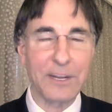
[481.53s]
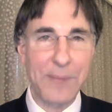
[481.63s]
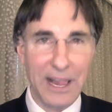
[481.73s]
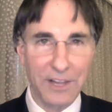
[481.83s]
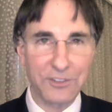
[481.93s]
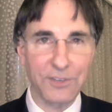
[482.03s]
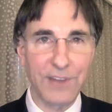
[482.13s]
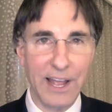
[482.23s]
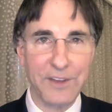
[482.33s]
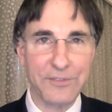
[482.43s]
the balance of
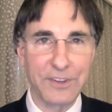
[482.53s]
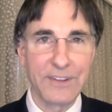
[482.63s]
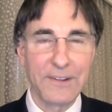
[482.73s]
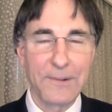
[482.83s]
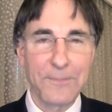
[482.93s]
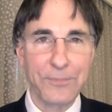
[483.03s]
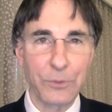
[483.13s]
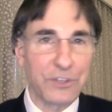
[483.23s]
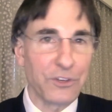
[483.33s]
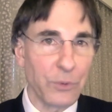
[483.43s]
life,
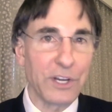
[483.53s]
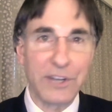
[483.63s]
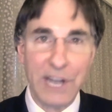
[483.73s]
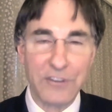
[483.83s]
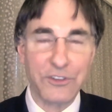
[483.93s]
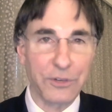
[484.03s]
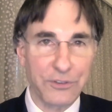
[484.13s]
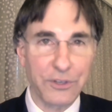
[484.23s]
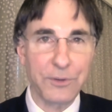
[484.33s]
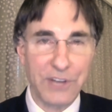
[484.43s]
which is what nature
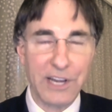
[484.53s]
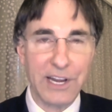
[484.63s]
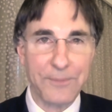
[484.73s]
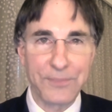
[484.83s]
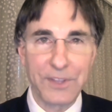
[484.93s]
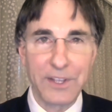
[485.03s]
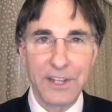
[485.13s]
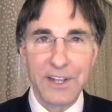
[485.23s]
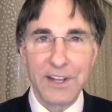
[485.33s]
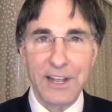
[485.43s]
is intending.
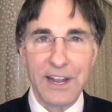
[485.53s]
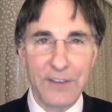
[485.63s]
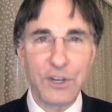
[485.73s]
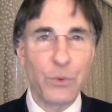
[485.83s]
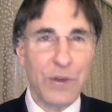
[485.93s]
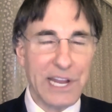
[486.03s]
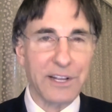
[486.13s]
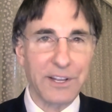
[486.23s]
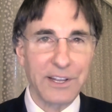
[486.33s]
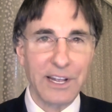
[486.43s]
Every week,
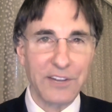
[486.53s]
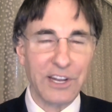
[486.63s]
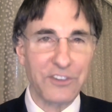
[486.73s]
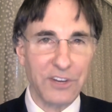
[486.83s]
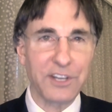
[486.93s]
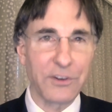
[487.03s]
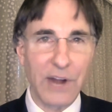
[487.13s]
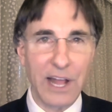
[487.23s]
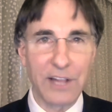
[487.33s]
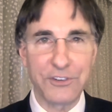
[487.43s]
as I study
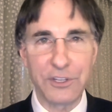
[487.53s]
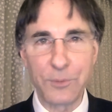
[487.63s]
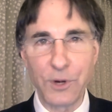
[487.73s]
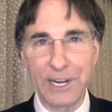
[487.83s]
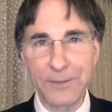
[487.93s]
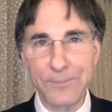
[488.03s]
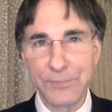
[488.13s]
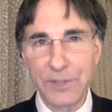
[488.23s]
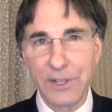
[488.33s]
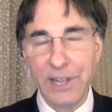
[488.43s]
neurology, the brain,
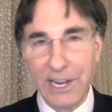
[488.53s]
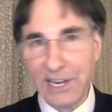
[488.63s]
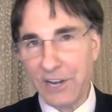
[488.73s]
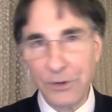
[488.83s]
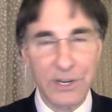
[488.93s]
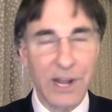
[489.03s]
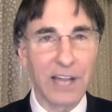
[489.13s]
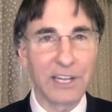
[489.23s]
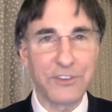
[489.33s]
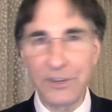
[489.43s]
and
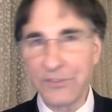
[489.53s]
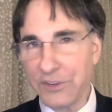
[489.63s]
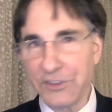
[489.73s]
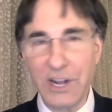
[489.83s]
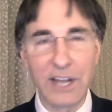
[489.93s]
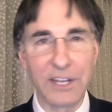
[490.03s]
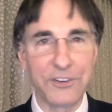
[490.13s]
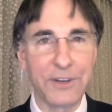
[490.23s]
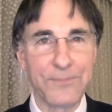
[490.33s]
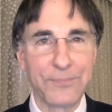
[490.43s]
endocrinology and
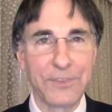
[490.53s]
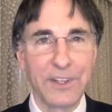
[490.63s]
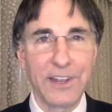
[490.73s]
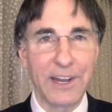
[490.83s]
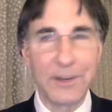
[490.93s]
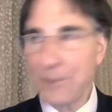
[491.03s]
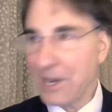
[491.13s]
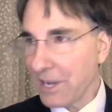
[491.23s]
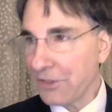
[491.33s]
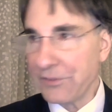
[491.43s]
physiology, and
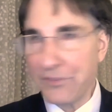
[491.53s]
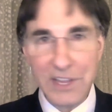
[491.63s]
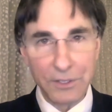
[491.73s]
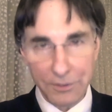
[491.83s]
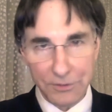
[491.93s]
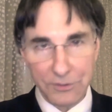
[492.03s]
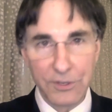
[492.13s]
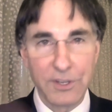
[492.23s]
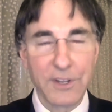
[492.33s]
many other fields,